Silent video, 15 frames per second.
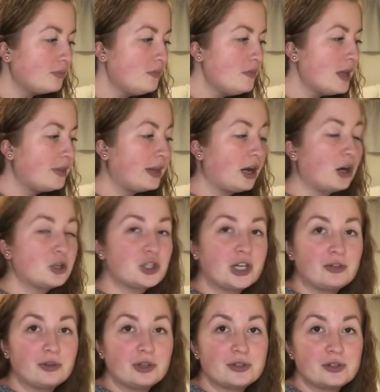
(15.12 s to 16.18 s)
They are
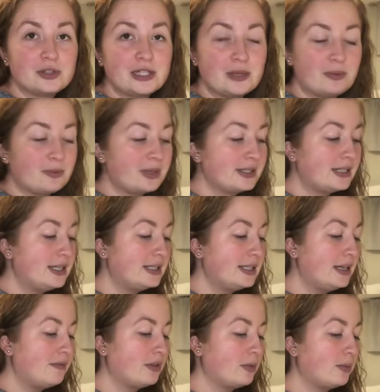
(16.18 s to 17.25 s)
general, so take what resonates,
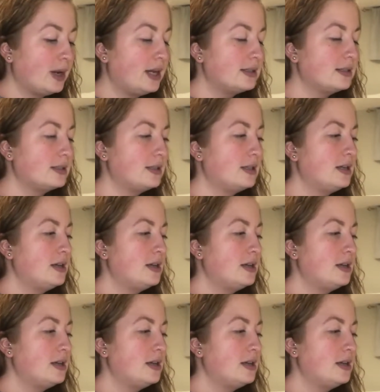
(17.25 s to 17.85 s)
leave the rest.